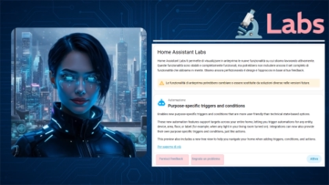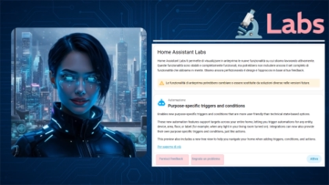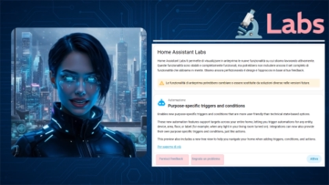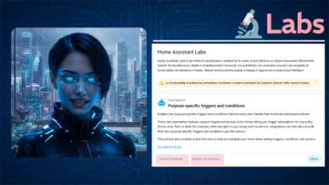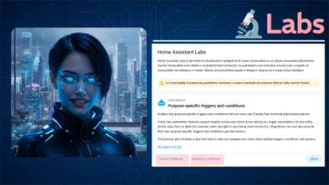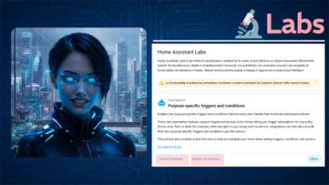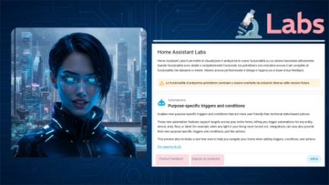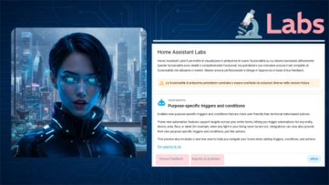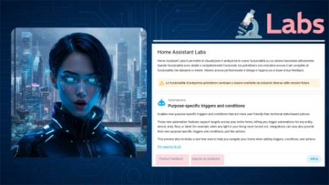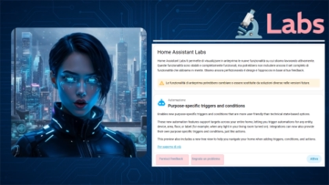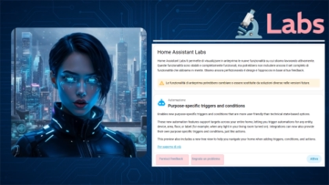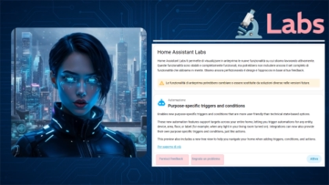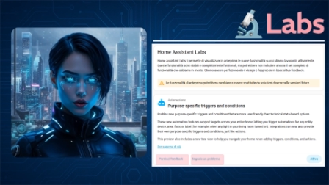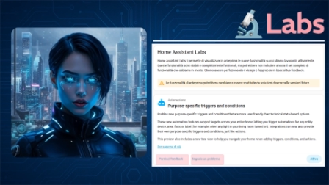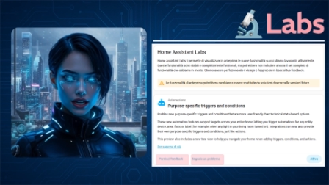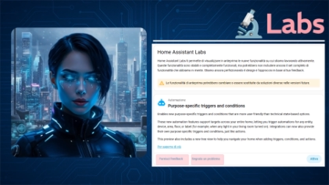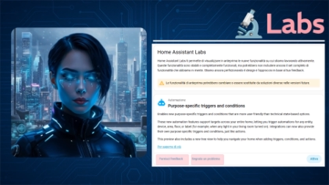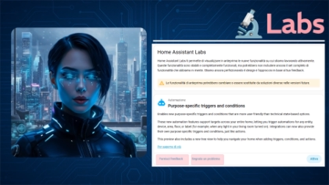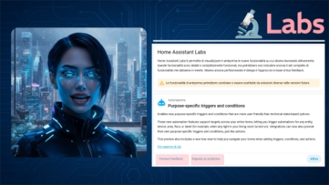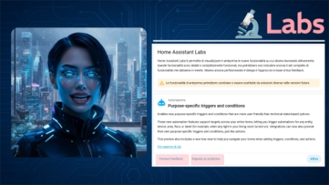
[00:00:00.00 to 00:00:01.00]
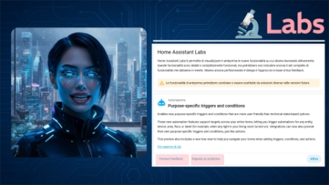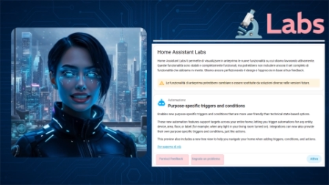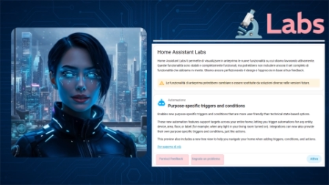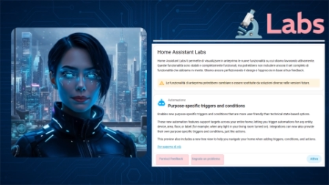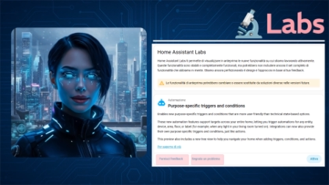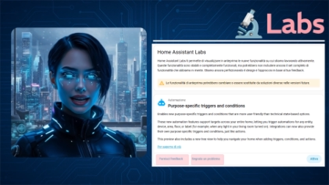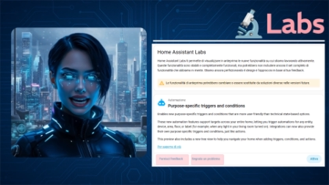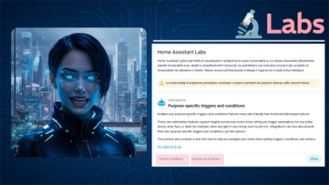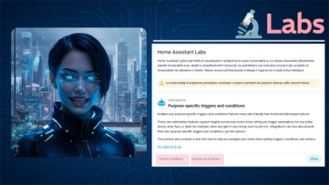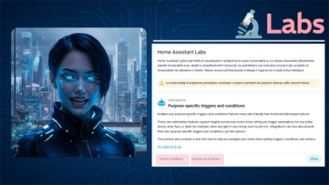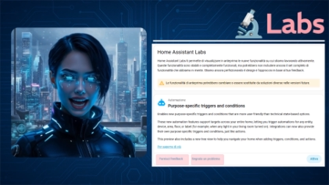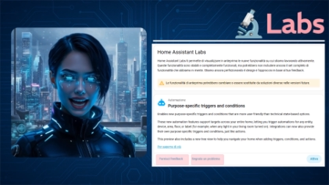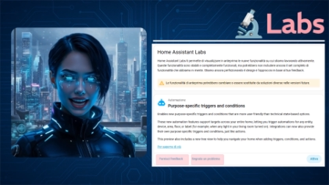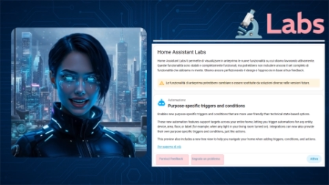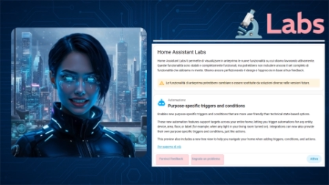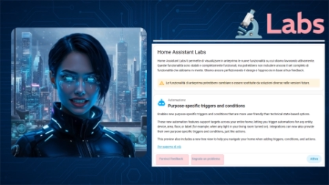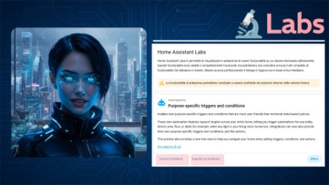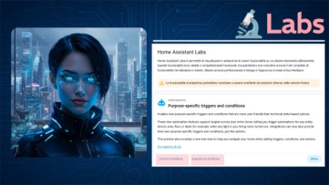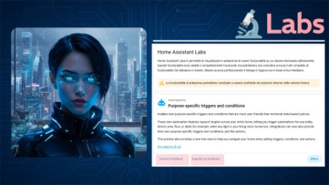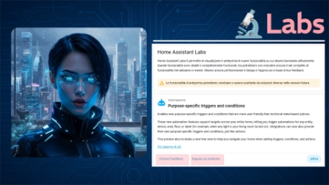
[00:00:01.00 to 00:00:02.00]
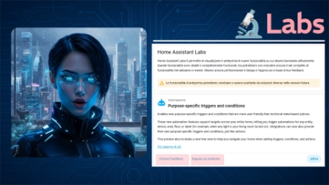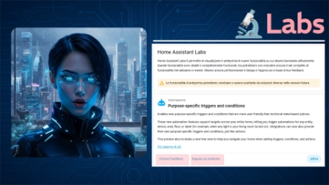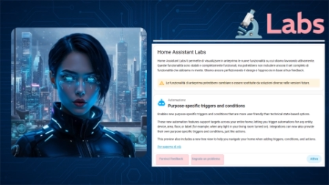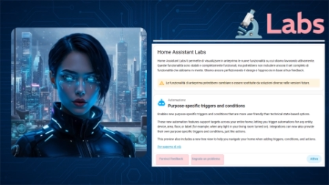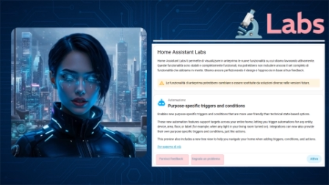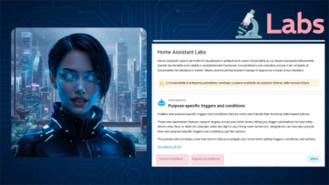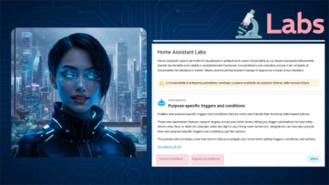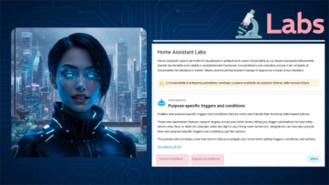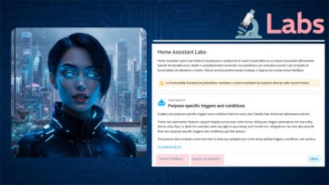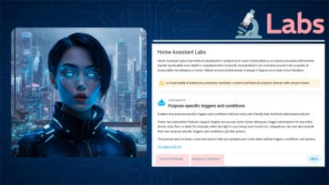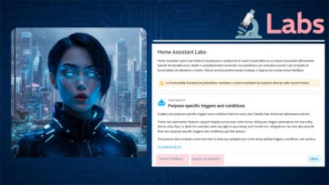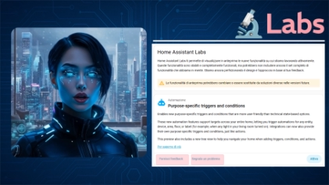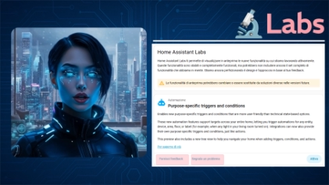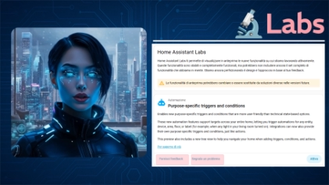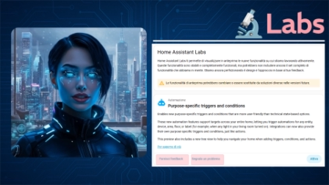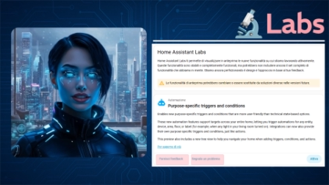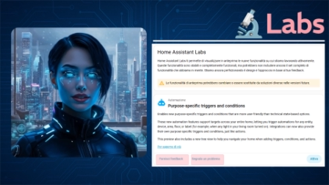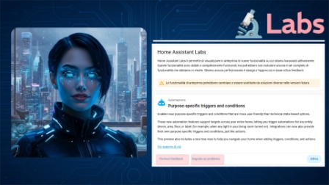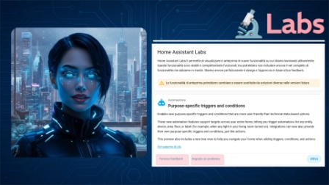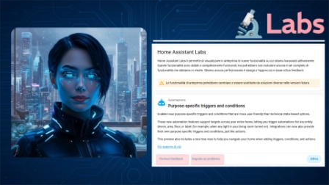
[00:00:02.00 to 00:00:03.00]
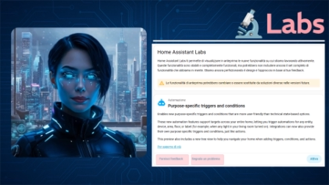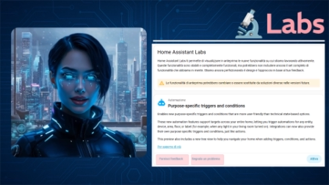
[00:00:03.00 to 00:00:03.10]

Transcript: It's a concrete way to play an active role in the growth of the